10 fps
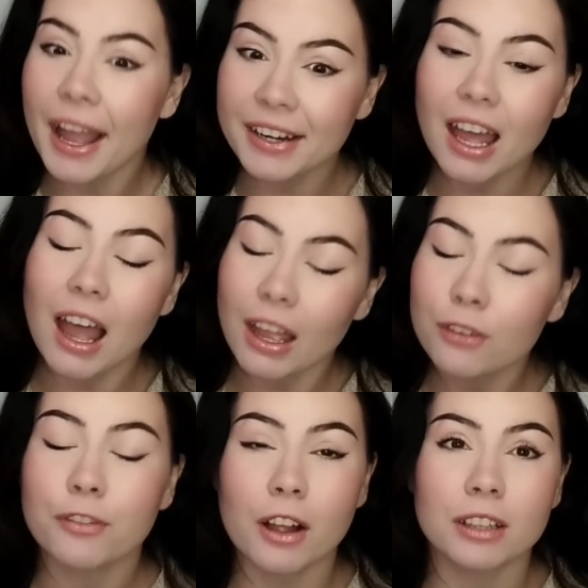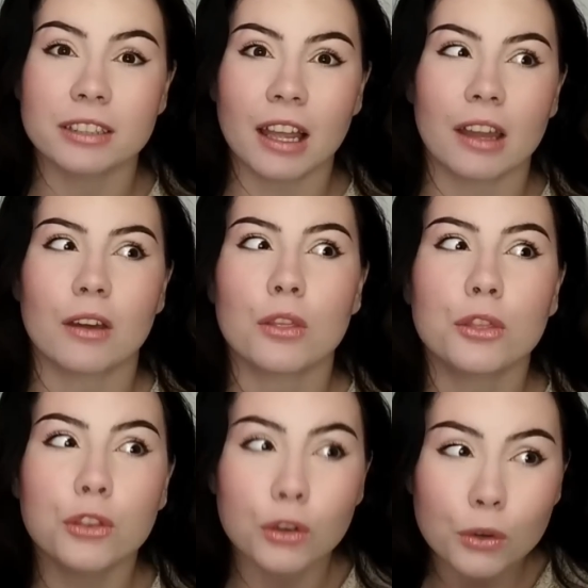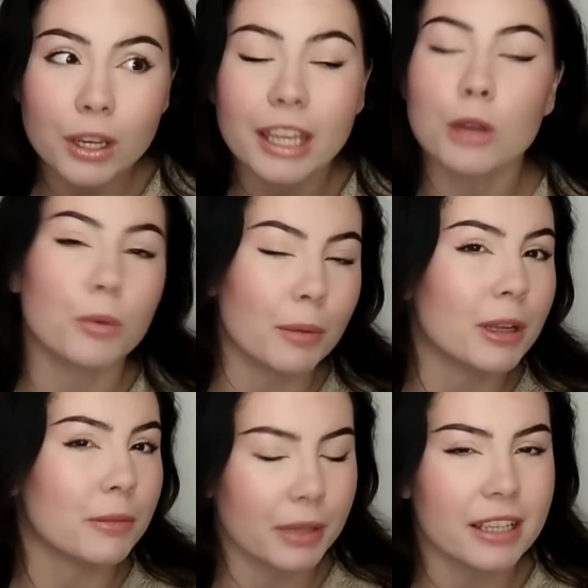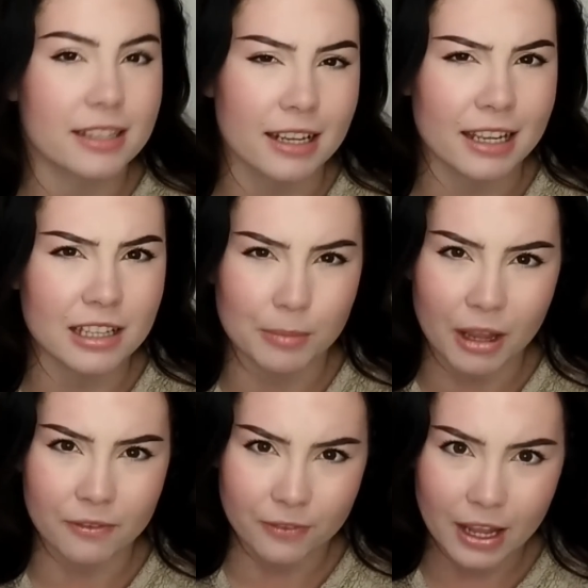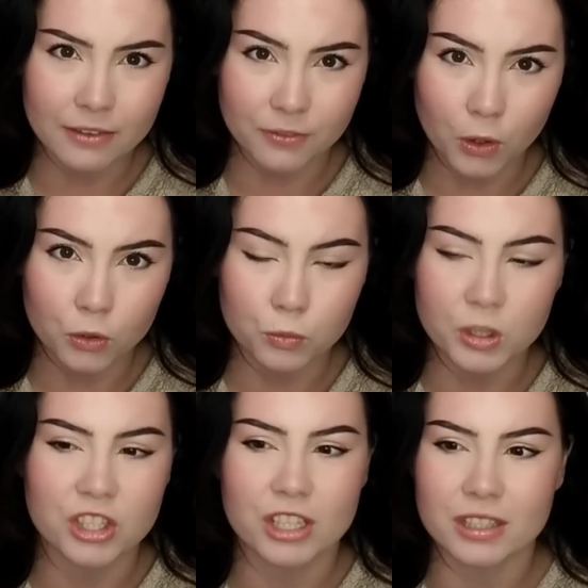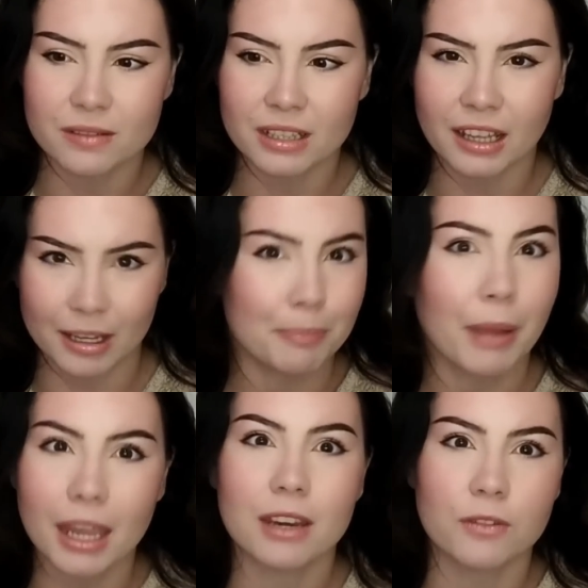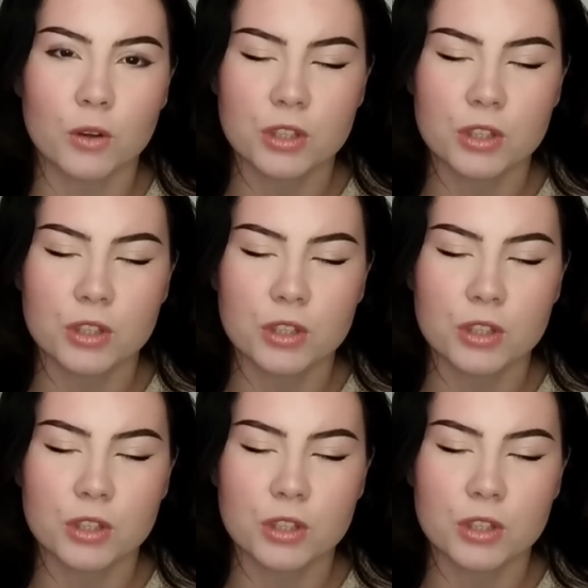I felt like 3 women being selected by fan vote, which is like paid